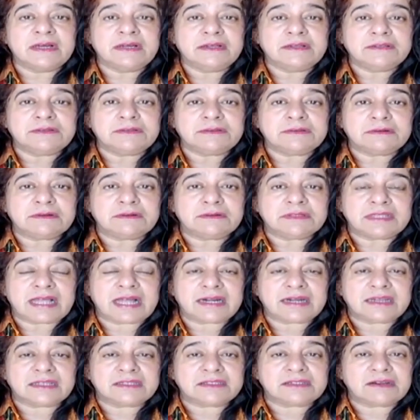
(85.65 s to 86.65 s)
So
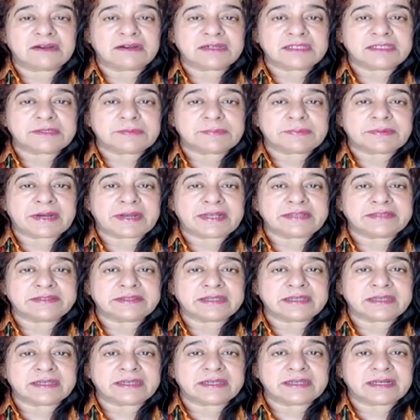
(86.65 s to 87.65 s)
that is not
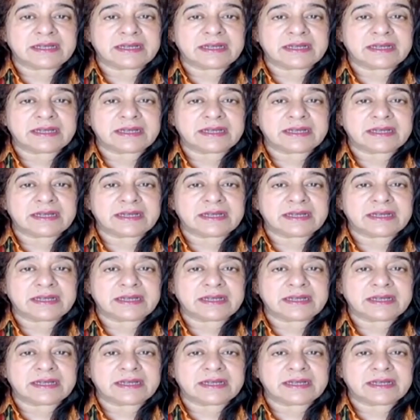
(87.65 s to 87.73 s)
surprising.